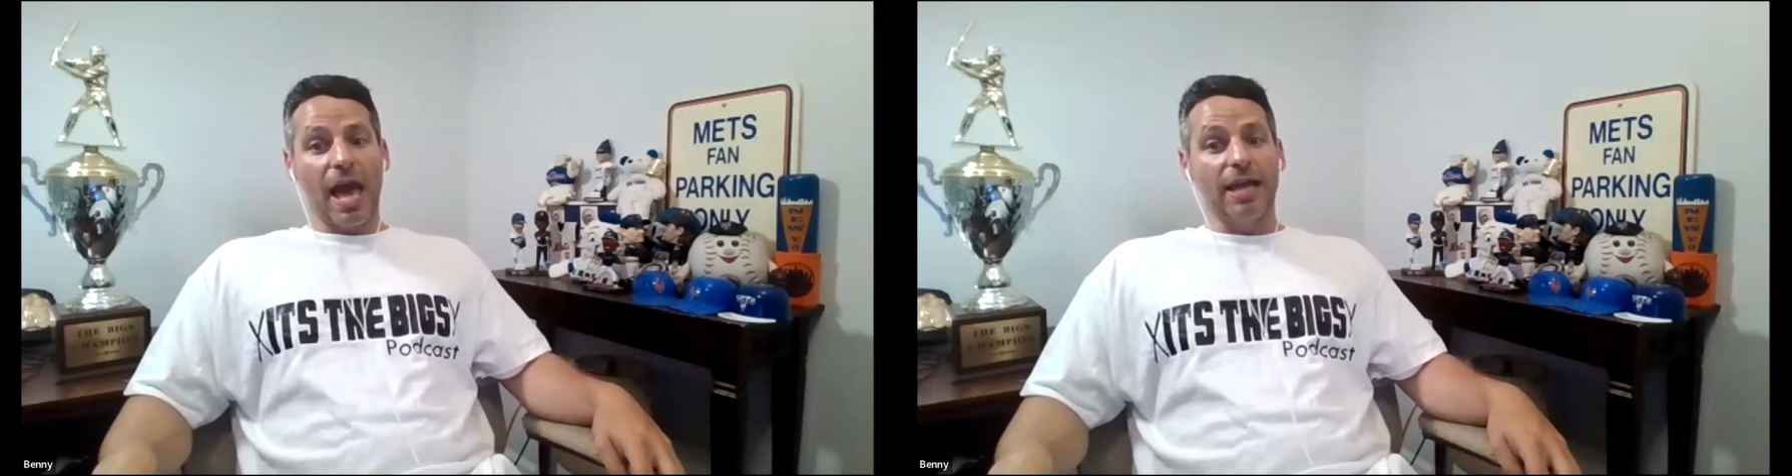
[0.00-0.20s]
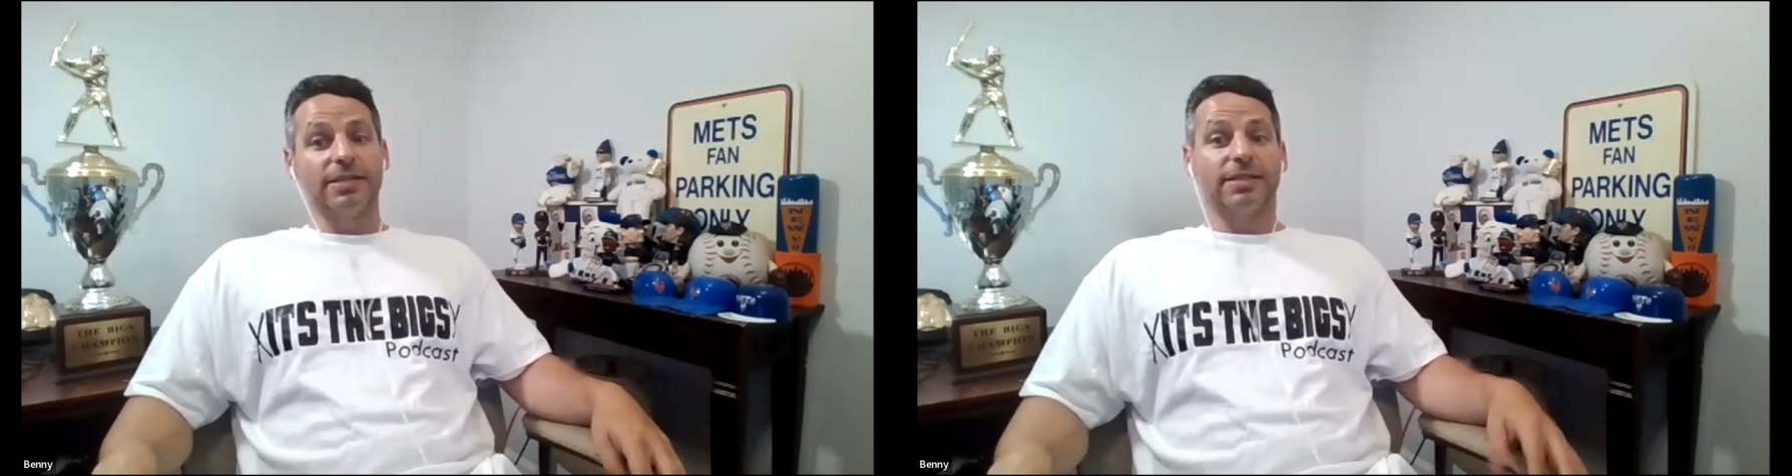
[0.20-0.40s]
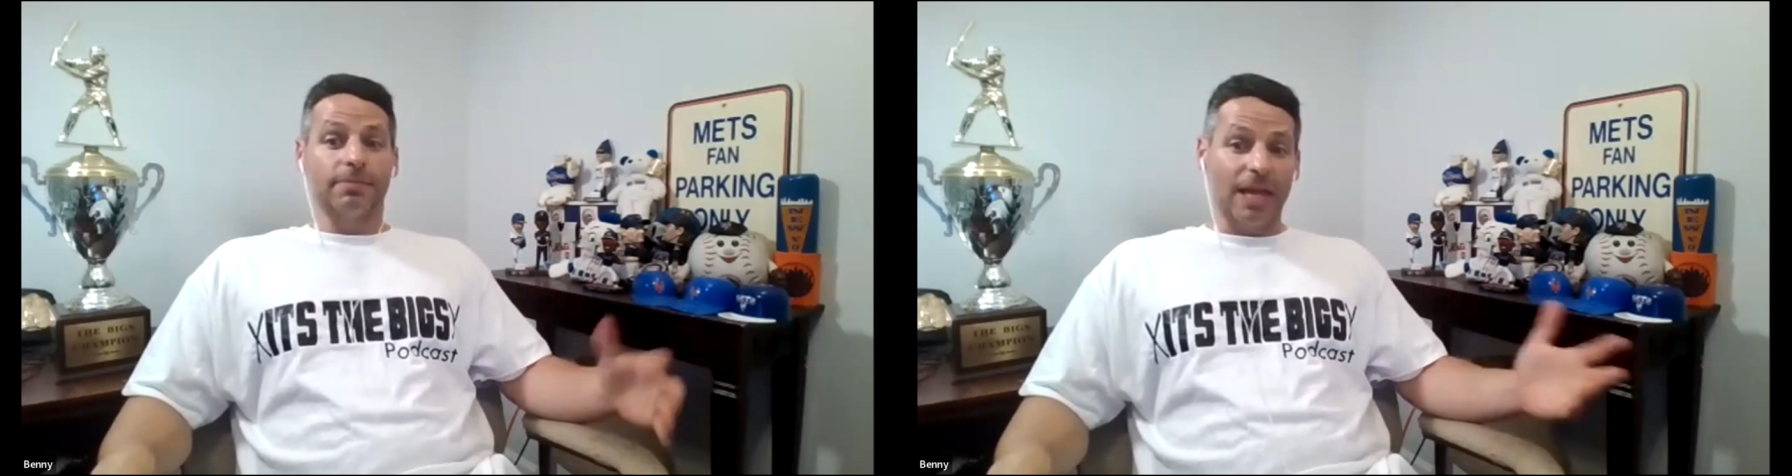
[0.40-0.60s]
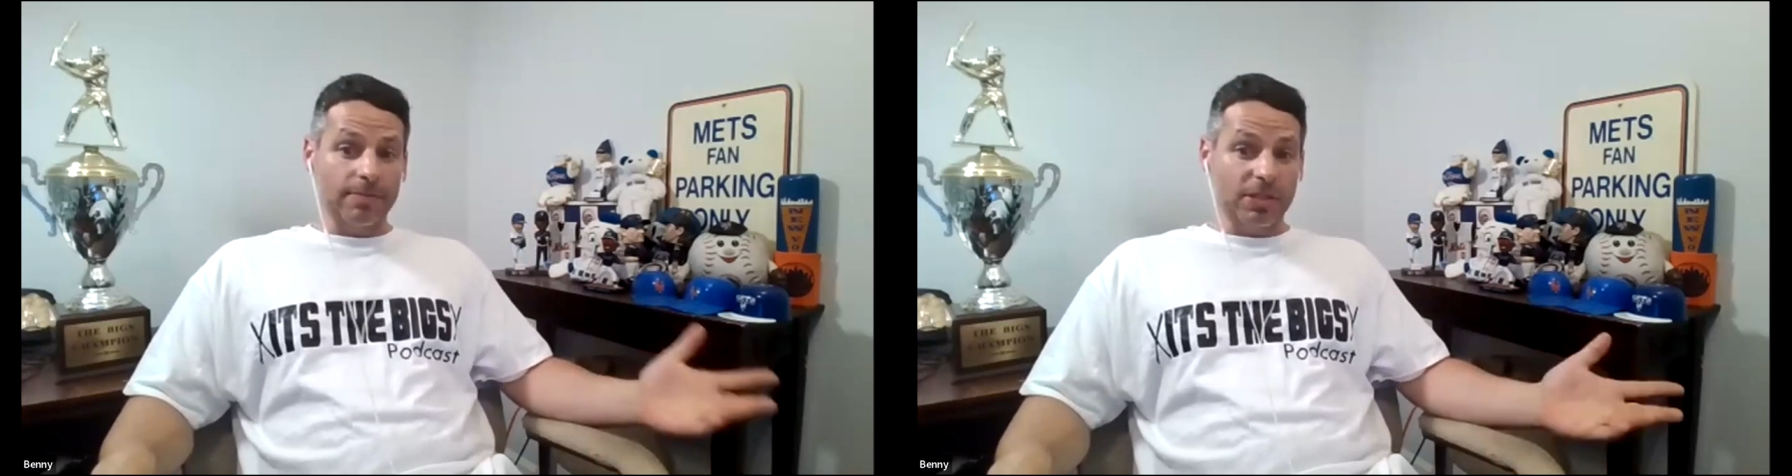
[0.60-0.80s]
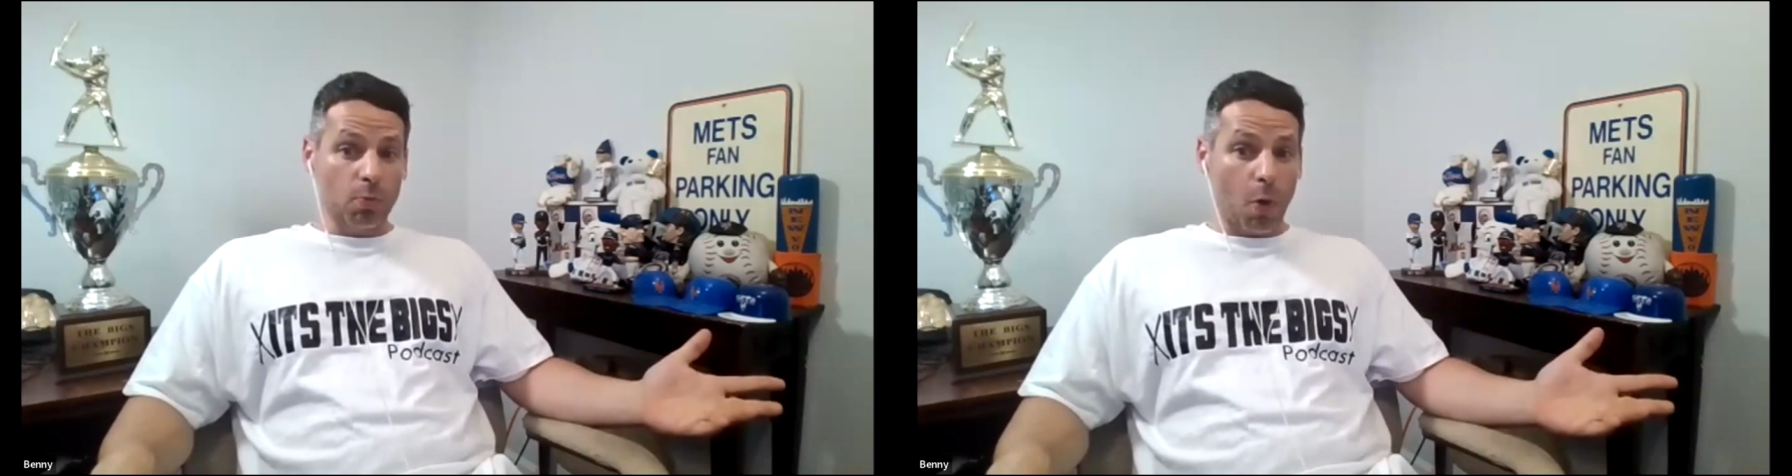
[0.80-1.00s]
And
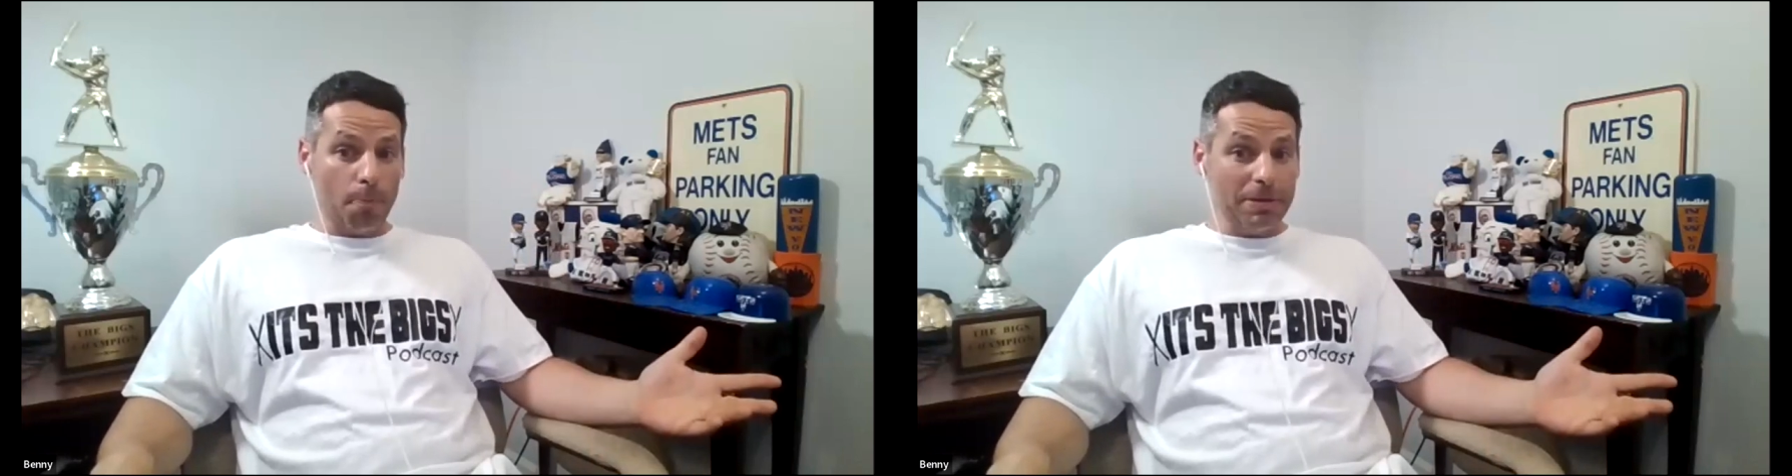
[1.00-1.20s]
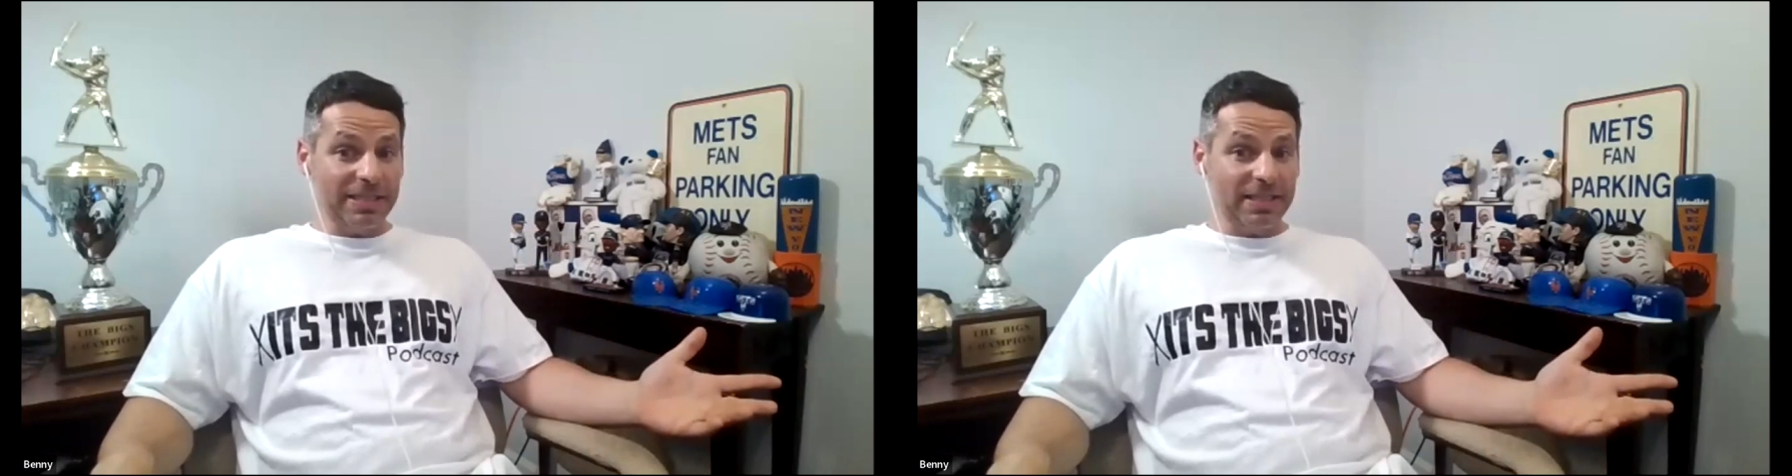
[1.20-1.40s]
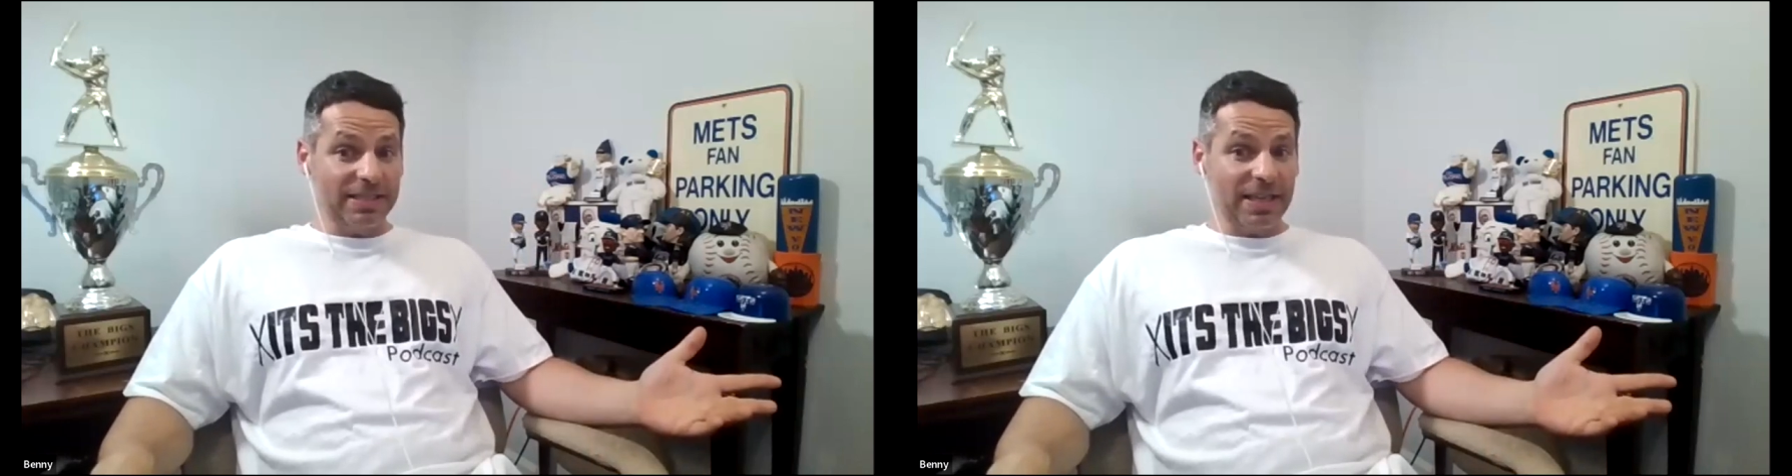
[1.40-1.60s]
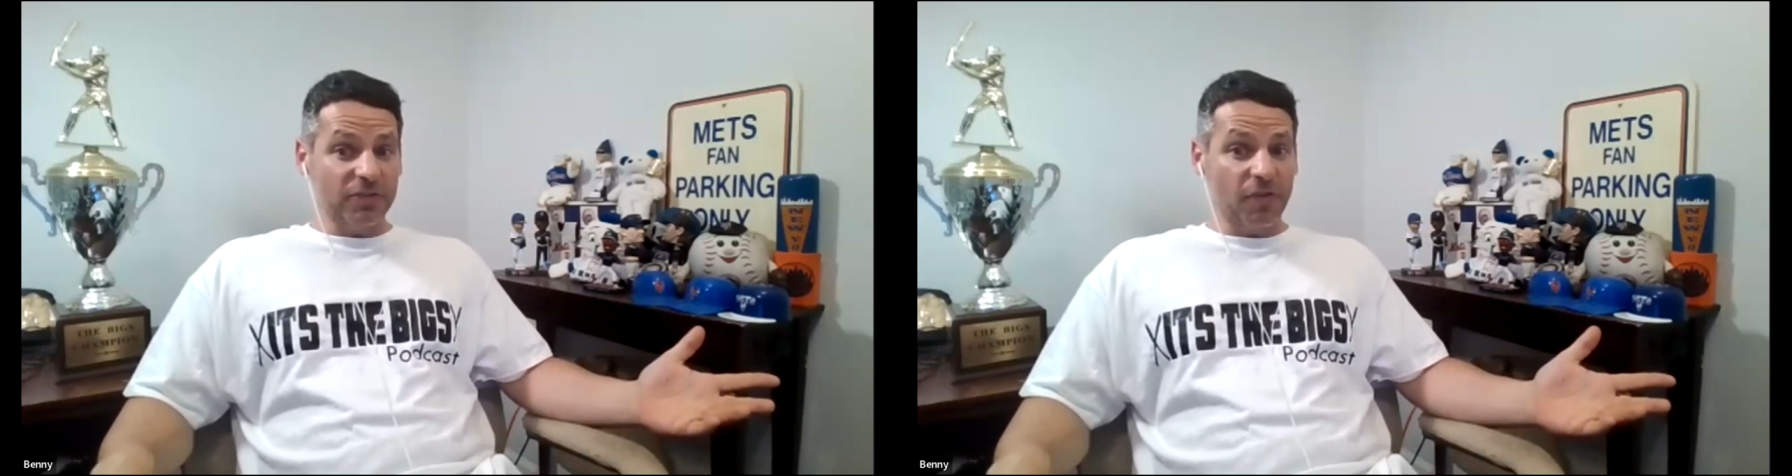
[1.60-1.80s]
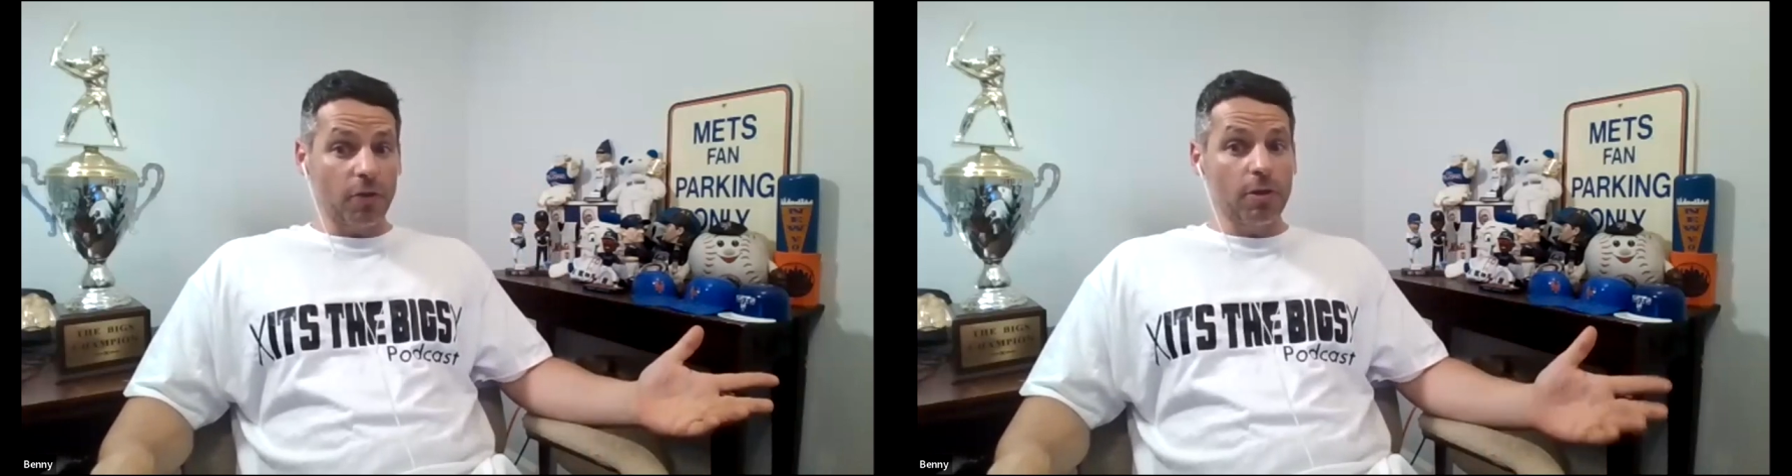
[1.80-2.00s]
sometimes he won't be
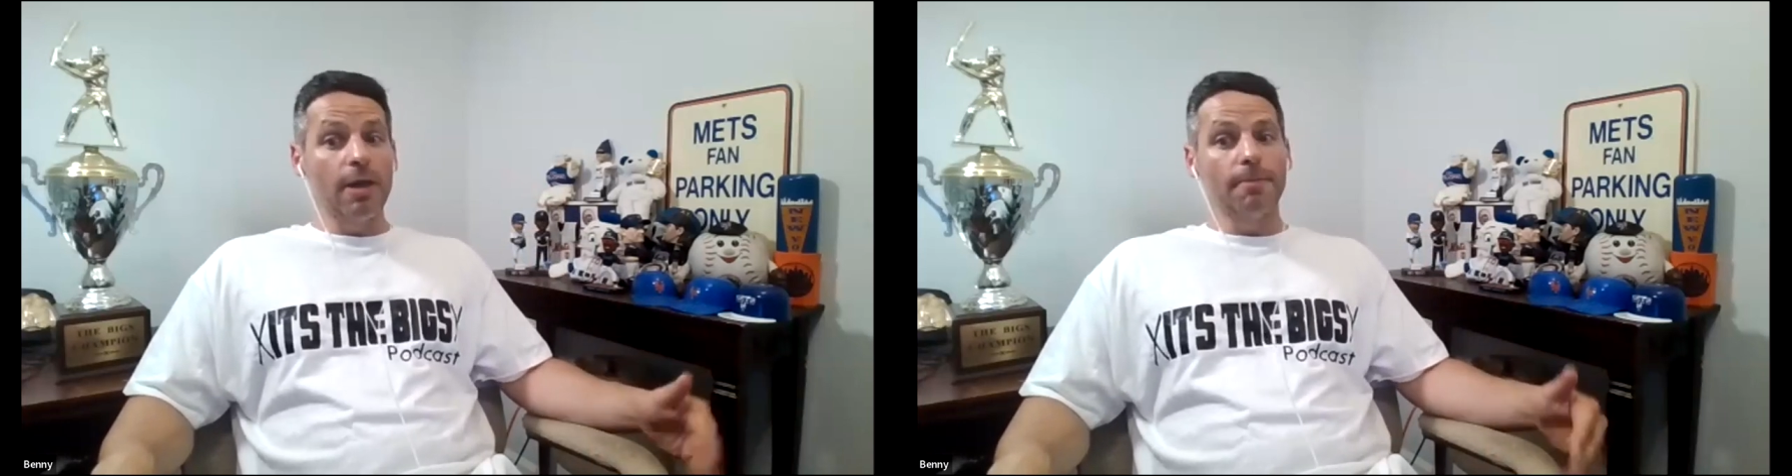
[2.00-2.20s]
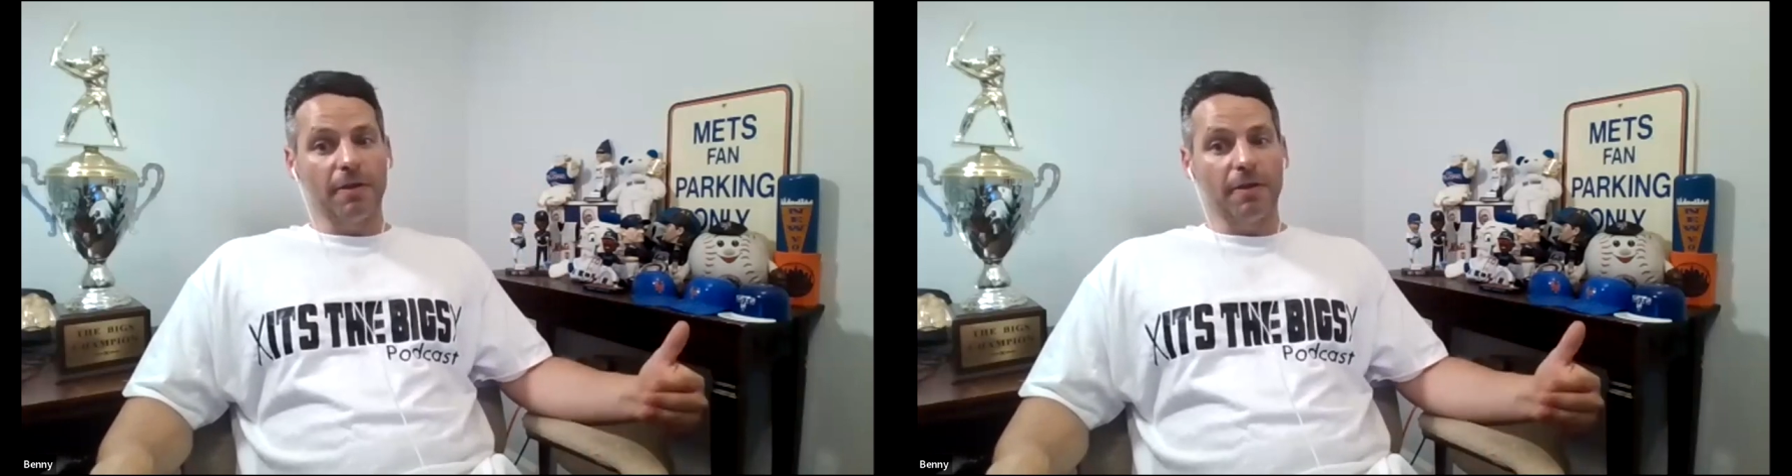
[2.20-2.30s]
successful,